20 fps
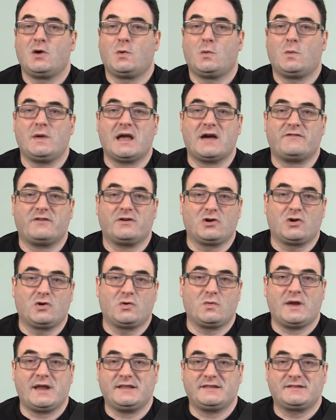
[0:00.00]
We have a
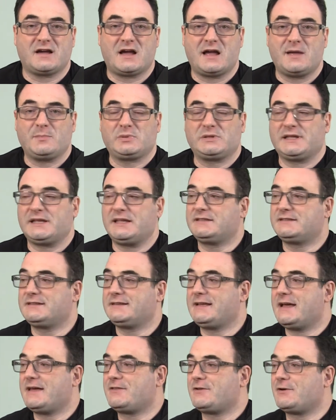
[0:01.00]
great time playing
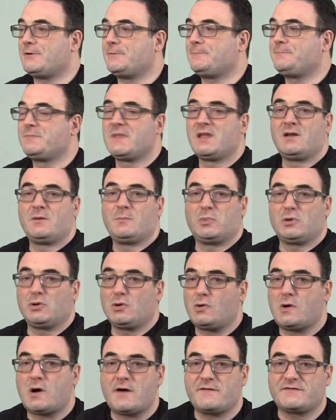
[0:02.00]
together,
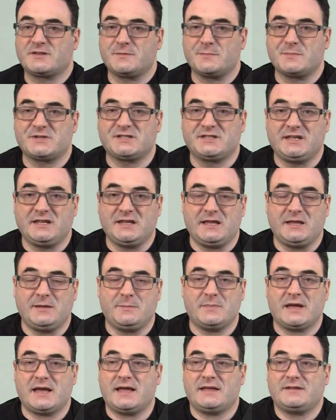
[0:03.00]
blow off some
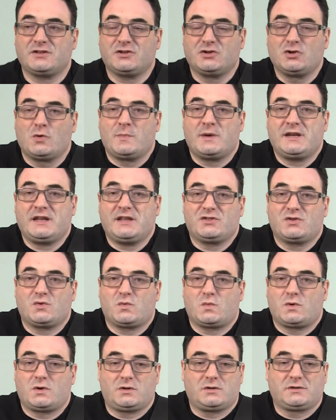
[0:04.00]
steam, and no money in the
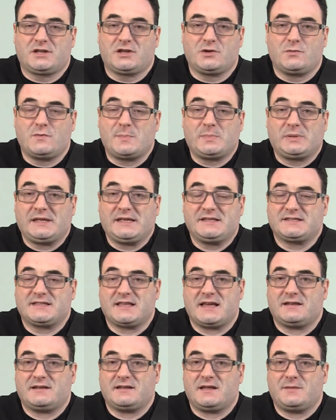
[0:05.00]
world can replace
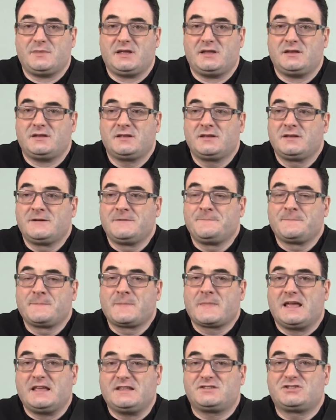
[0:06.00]
that. I mean,
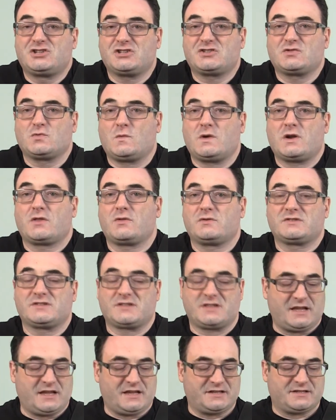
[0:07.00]
it's just one of those
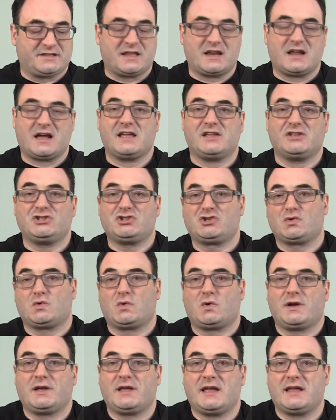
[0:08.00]
things that I
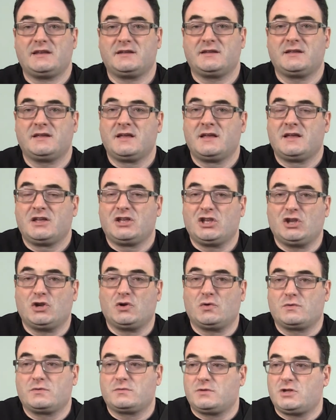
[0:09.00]
enjoy, and
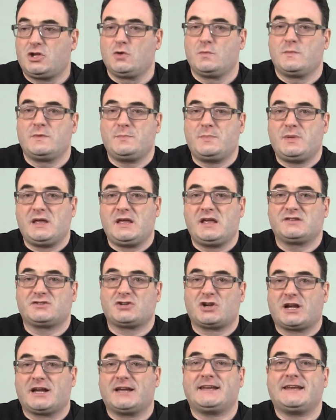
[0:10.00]
human beings
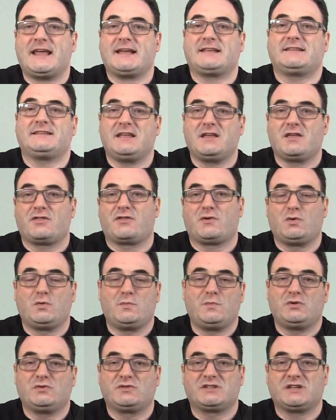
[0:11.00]
are connecting through
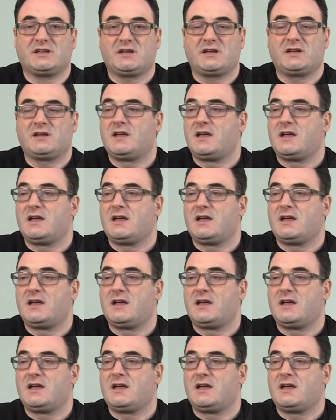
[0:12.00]
music.